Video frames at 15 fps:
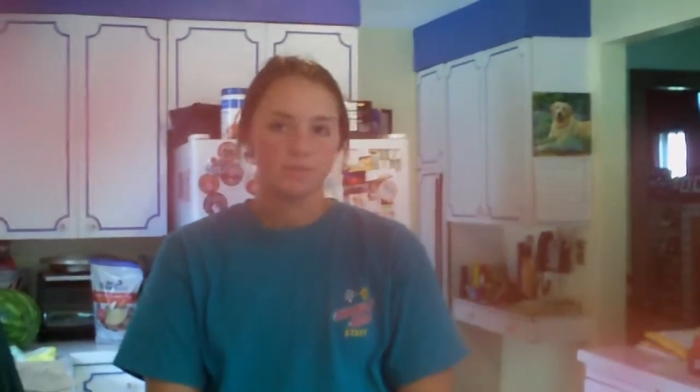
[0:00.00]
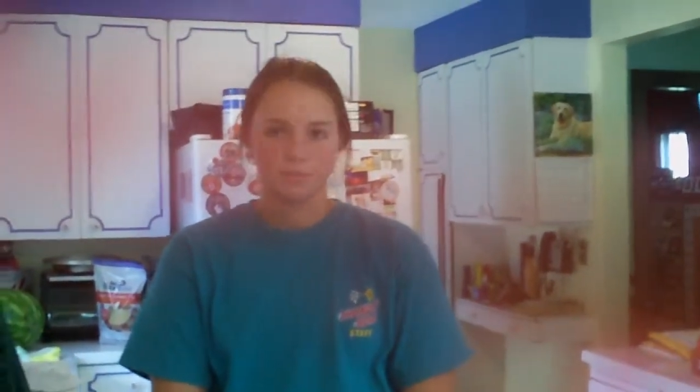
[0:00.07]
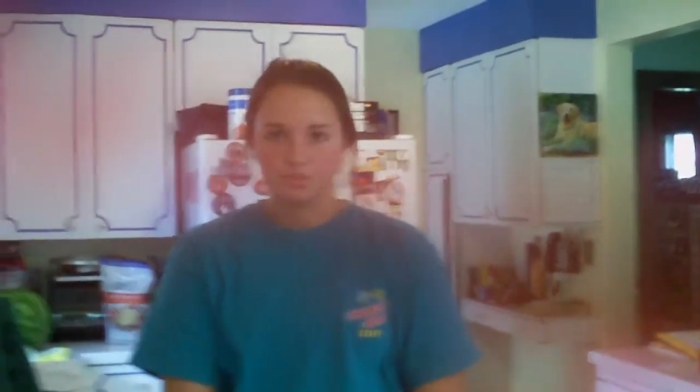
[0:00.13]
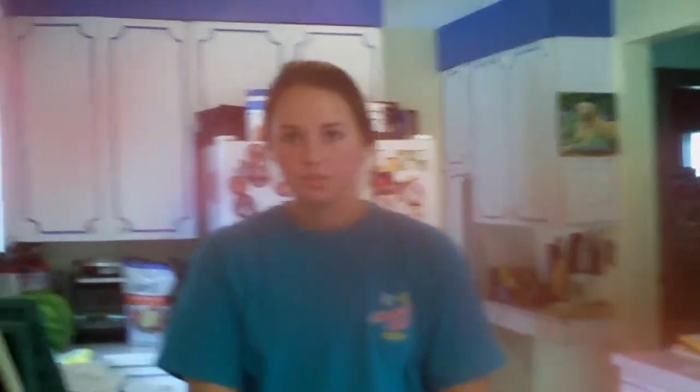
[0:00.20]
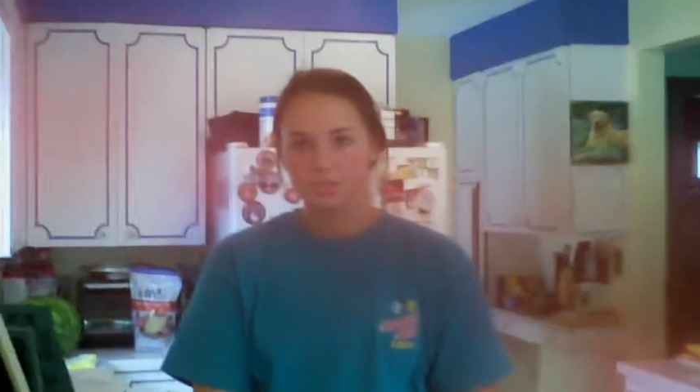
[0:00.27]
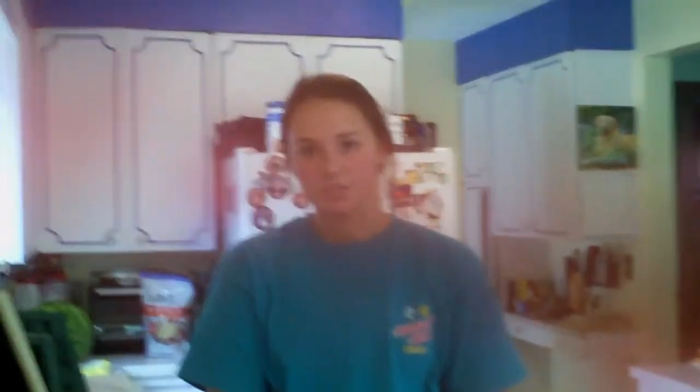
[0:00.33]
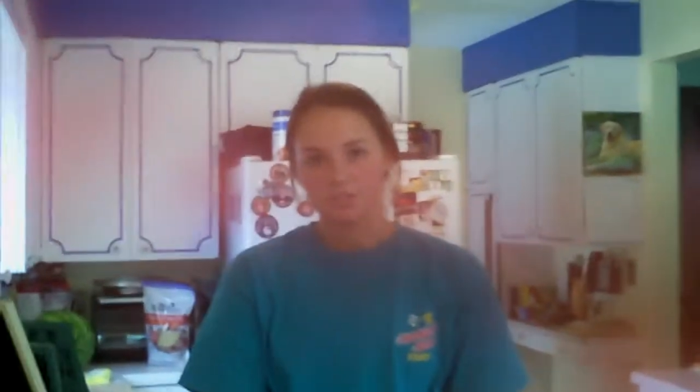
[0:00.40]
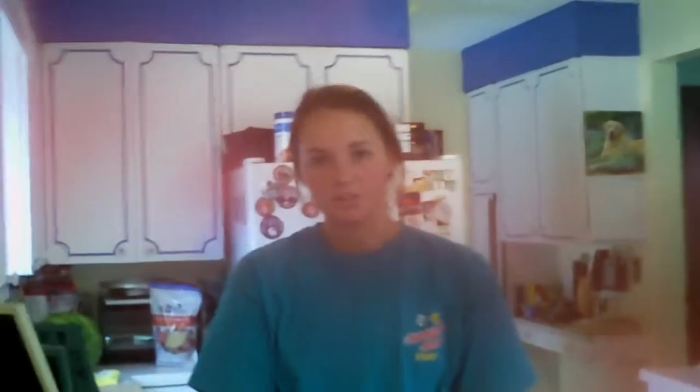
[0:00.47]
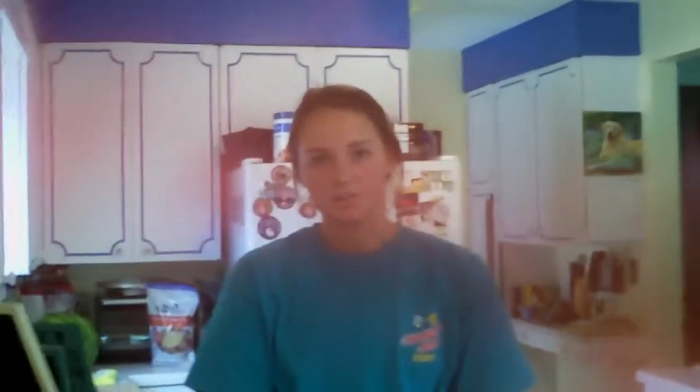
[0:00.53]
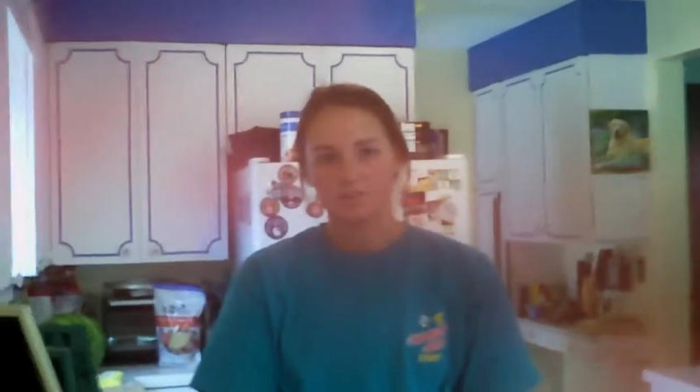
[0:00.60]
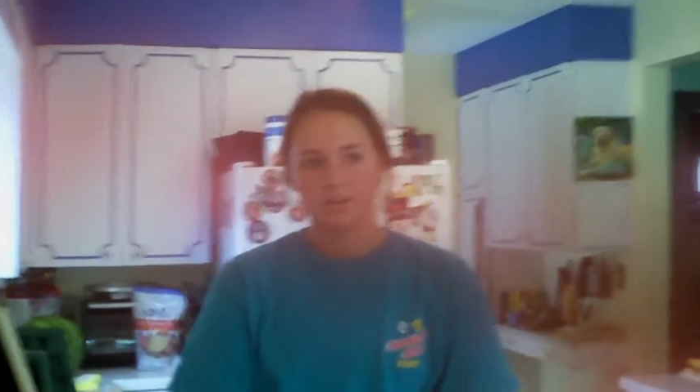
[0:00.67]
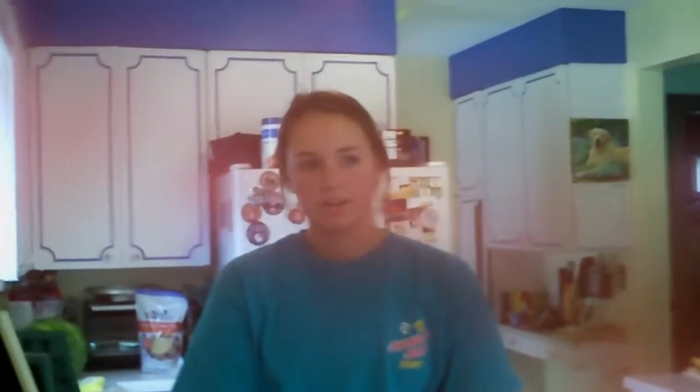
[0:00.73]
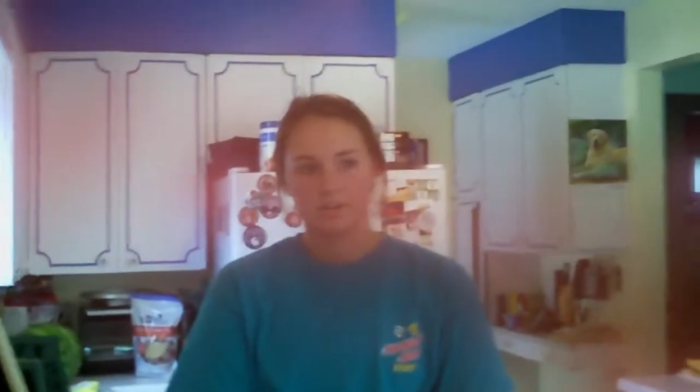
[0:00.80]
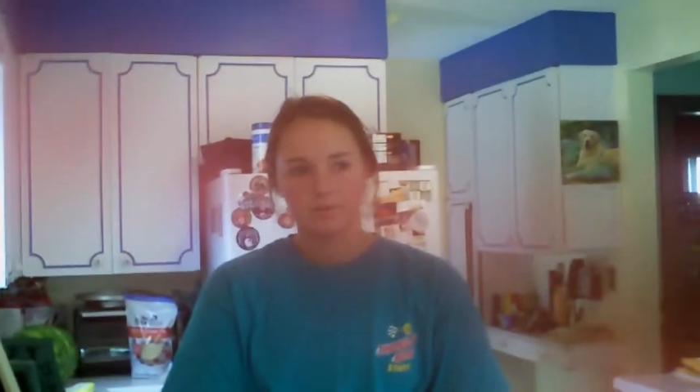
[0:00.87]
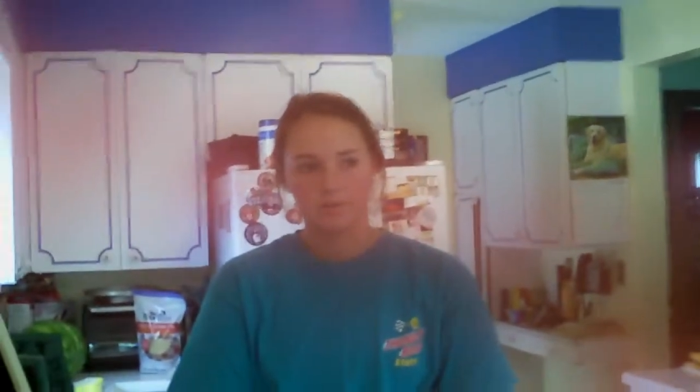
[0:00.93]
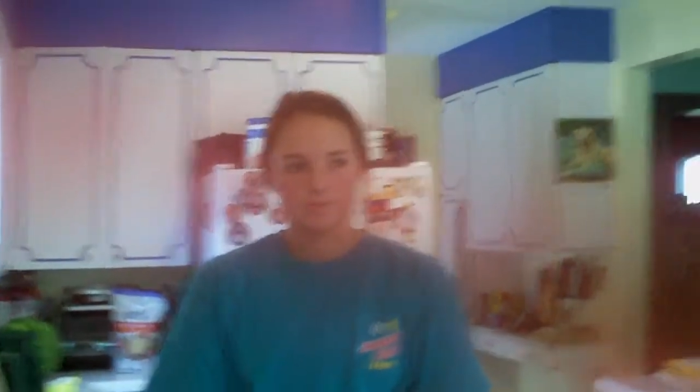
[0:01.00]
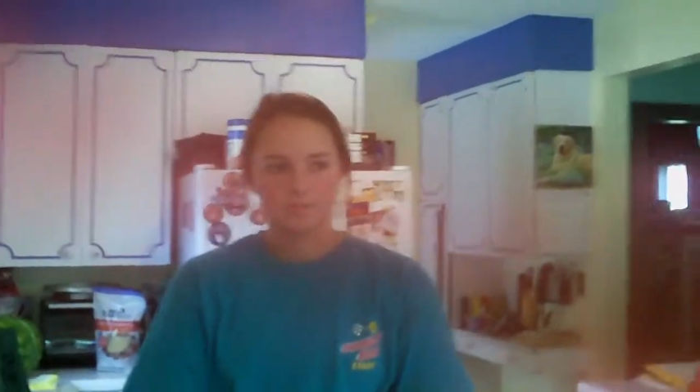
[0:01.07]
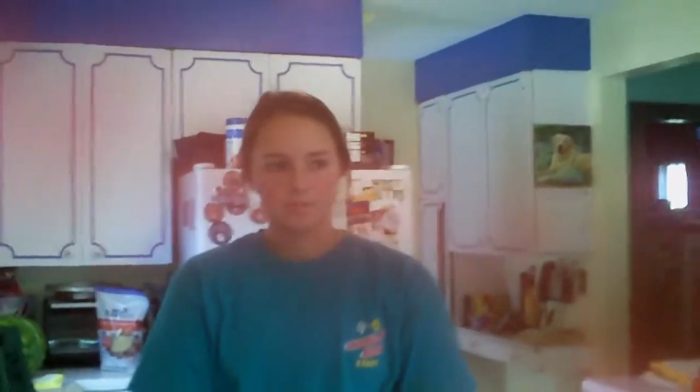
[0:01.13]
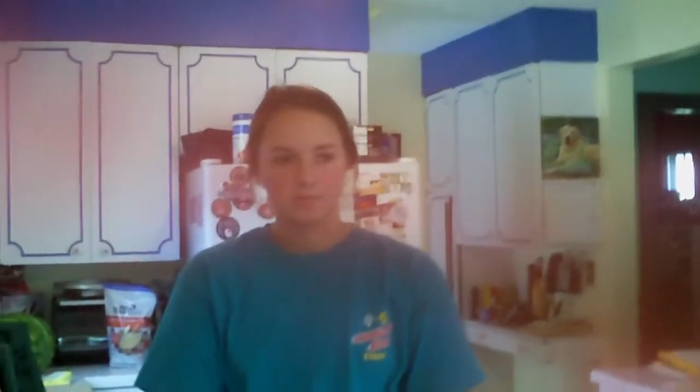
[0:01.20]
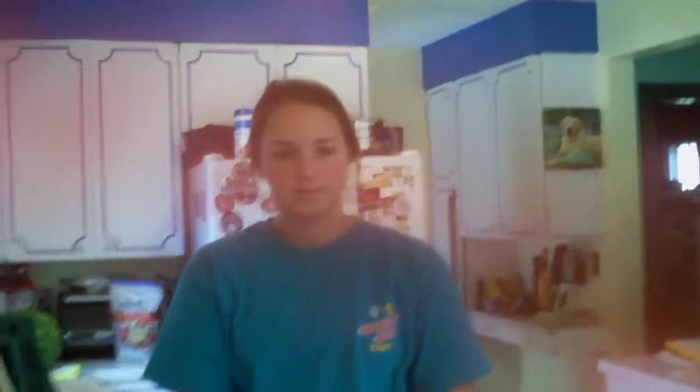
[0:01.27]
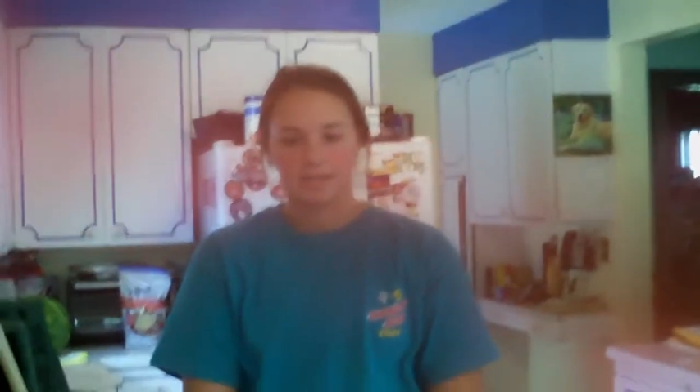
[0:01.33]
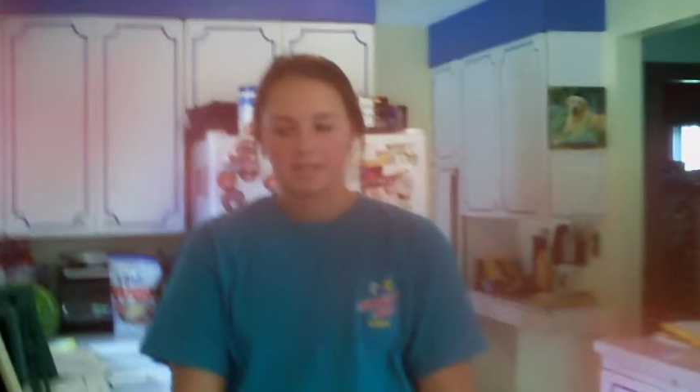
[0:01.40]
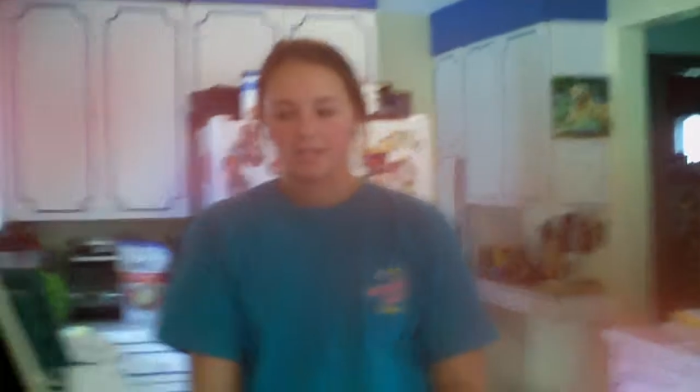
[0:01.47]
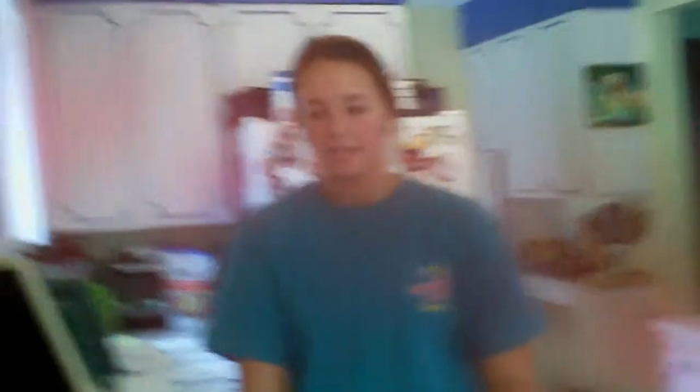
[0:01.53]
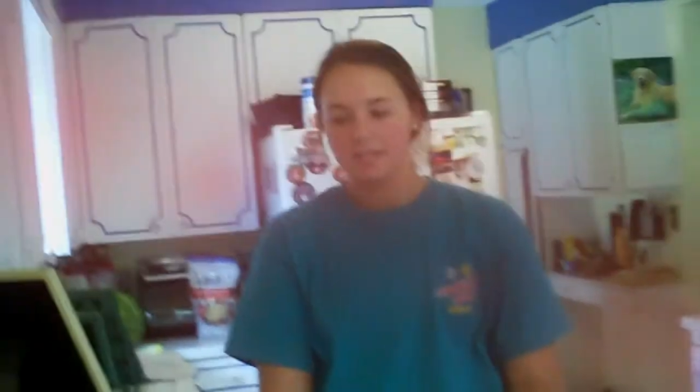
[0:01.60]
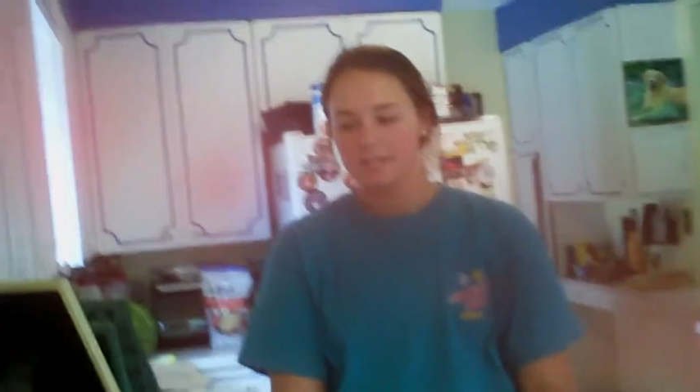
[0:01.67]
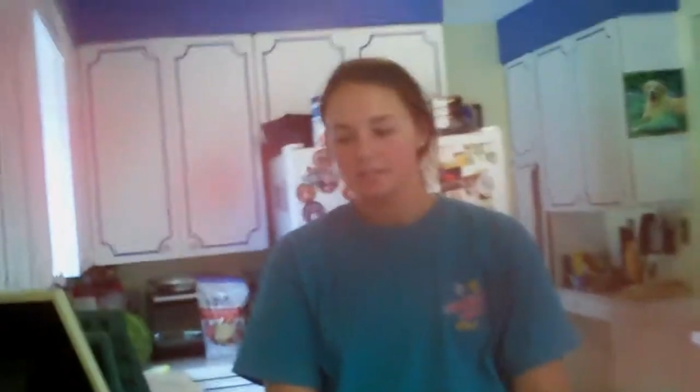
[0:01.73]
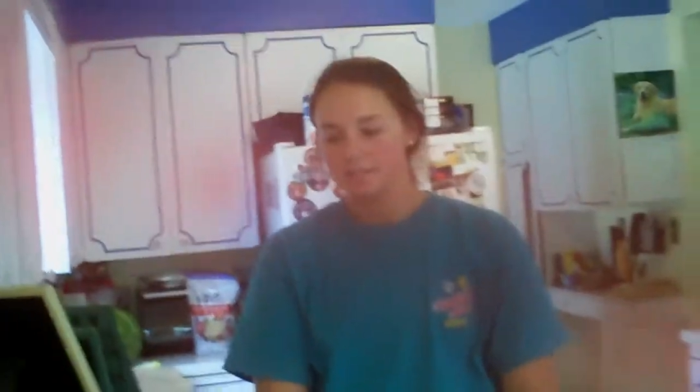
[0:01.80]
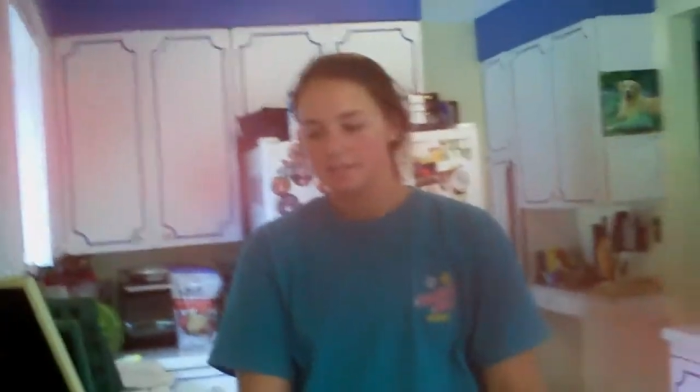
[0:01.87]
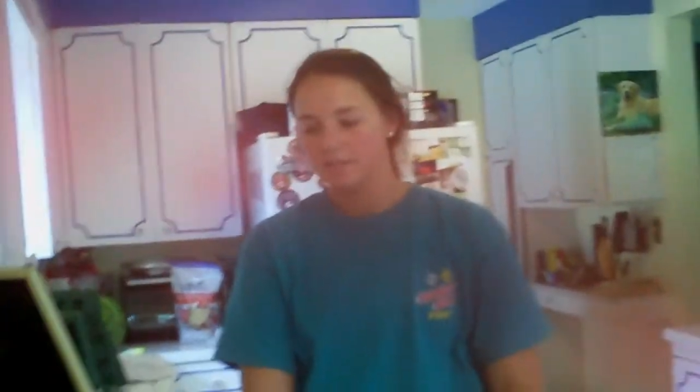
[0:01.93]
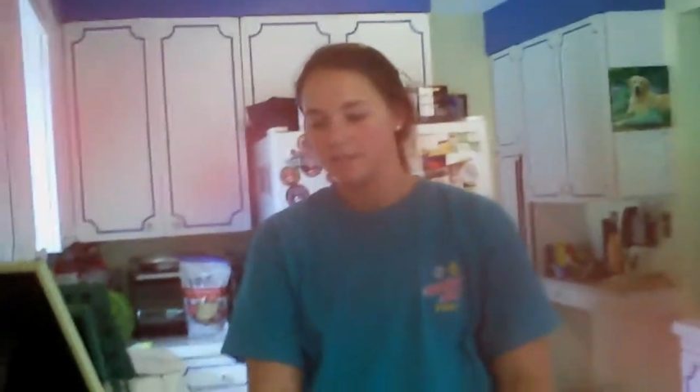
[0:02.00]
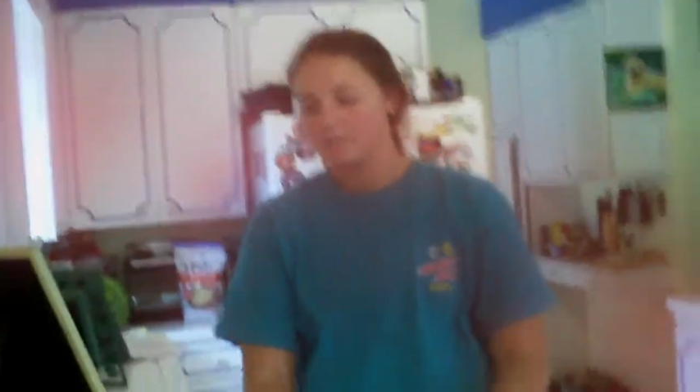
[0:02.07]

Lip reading: nutritional value of these pancakes.